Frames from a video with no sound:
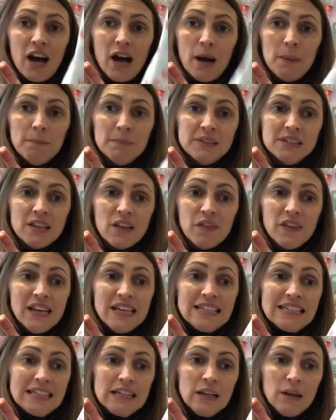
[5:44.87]
So
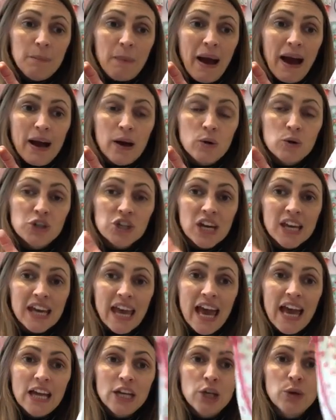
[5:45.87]
this little pouch,
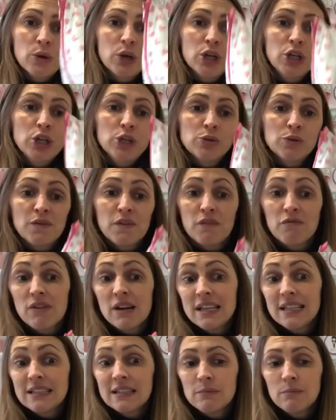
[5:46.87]
again, you can use with a
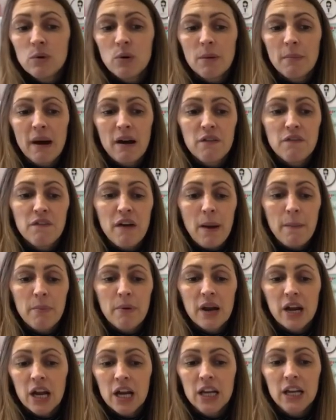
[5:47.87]
really small amount of
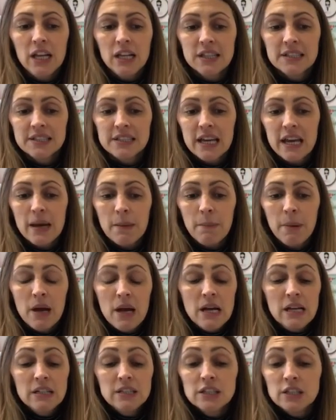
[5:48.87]
fabric, a little zip,
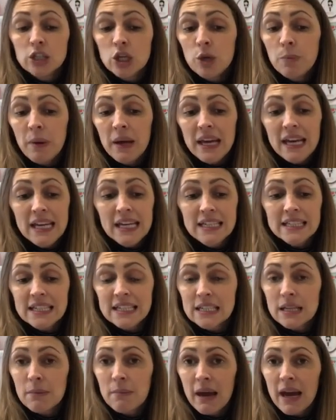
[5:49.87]
super easy
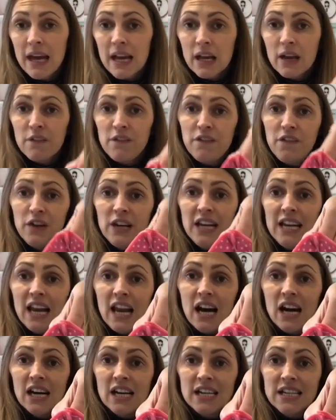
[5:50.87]
to make, fully
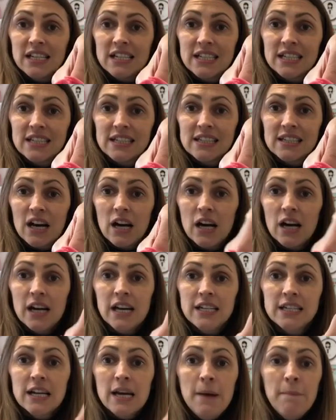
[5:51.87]
lined
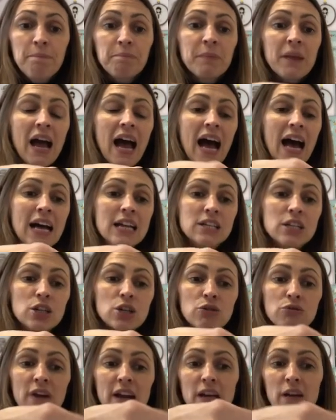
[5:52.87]
inside, and
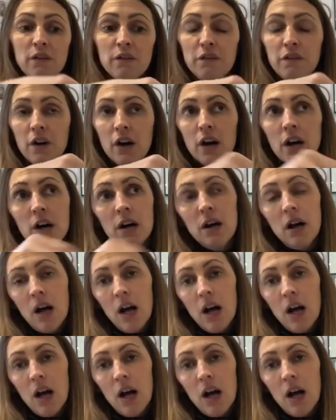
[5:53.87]
great for